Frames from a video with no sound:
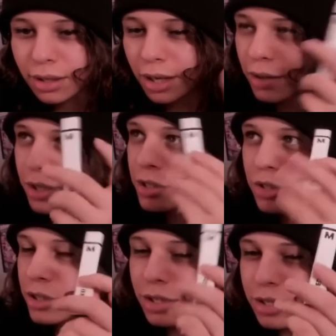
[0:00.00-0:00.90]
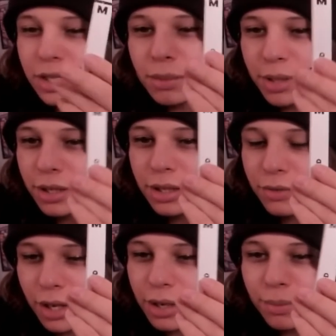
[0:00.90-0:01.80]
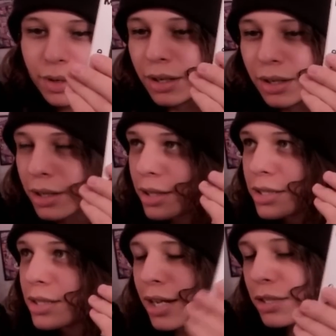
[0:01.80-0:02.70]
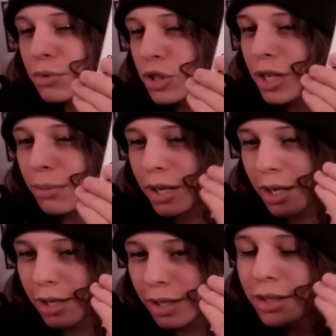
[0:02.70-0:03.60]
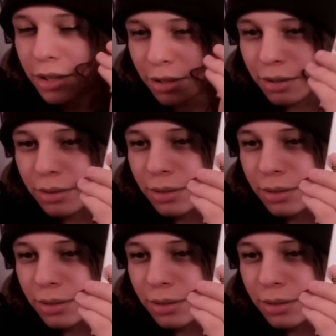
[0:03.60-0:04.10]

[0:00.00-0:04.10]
And this is just a CBD vape. Like, this is not some shit I'm going to get addicted to.